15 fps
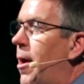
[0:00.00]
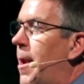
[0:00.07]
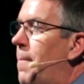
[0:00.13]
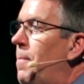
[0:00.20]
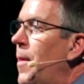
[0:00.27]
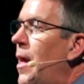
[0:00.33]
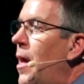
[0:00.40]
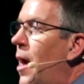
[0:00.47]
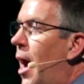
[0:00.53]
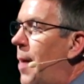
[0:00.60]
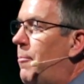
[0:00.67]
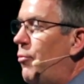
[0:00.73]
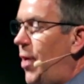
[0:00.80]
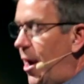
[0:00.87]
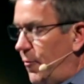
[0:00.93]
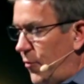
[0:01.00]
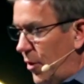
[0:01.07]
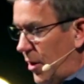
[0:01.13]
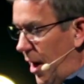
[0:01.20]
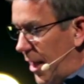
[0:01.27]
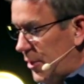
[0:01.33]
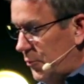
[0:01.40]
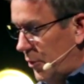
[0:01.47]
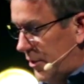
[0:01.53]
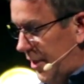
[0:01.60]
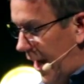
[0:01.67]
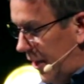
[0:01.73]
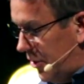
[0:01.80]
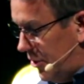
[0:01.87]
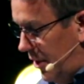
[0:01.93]
and I prayed for God's
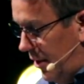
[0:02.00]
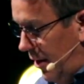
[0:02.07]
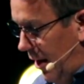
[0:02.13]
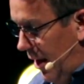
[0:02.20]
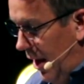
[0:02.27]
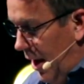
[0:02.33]
protection.